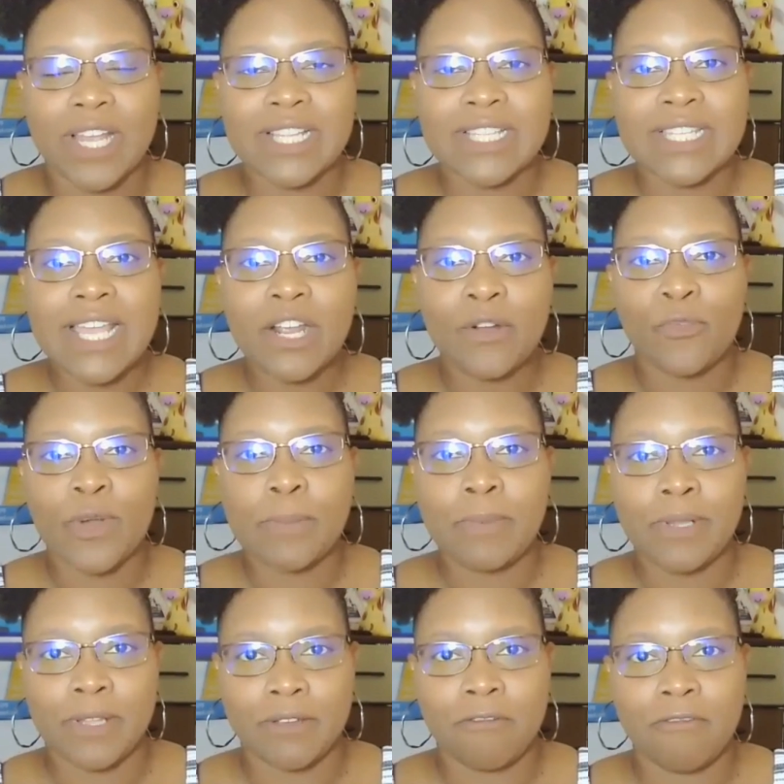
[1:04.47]
It's like a
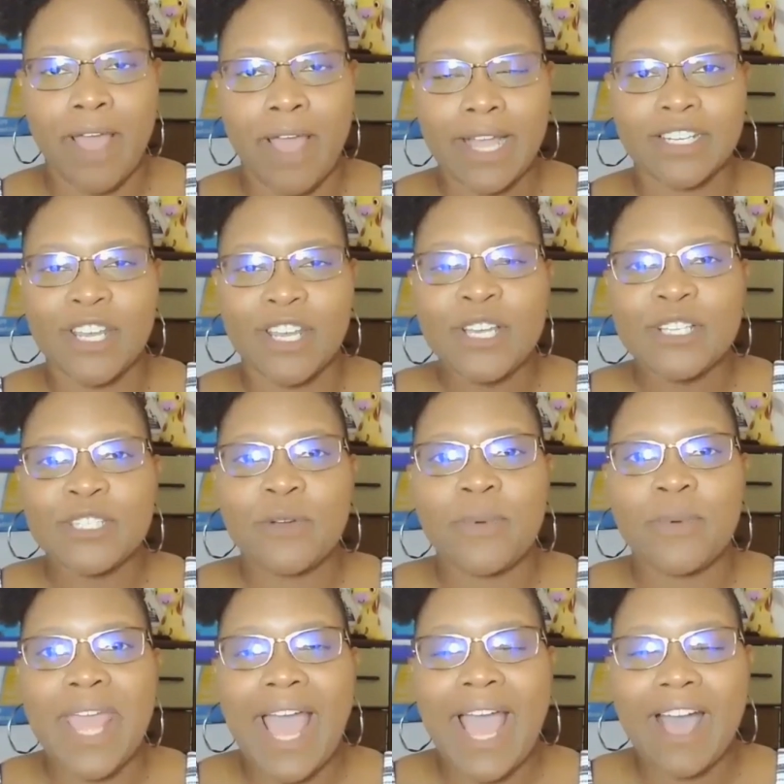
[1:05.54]
ripple effect. So
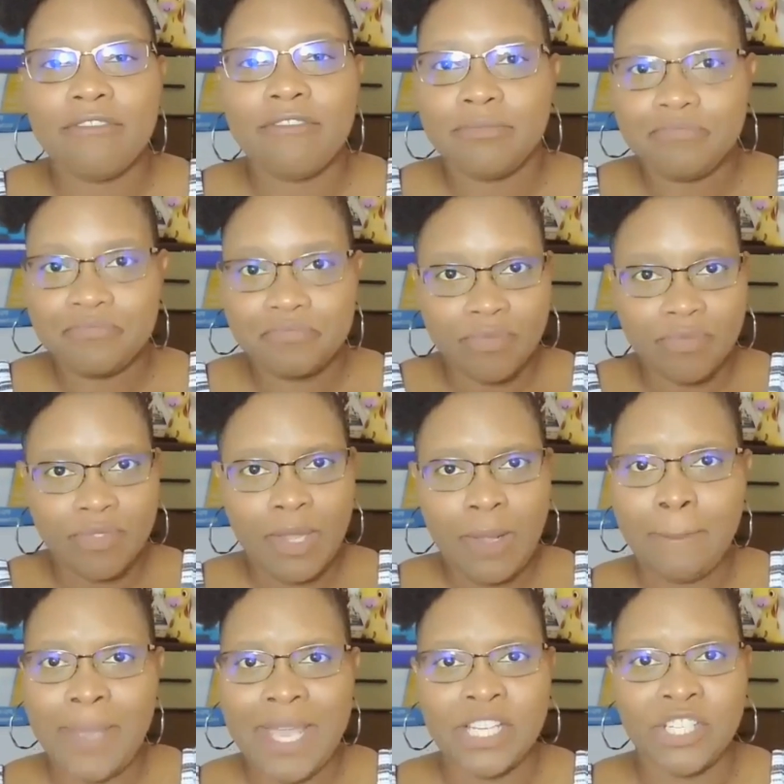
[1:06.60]
we have
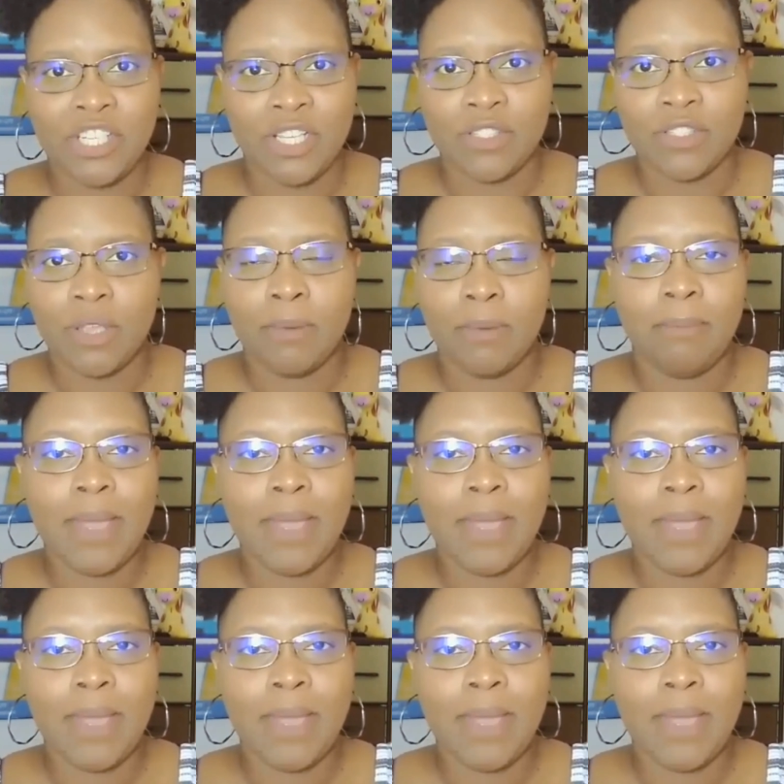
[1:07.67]
patients.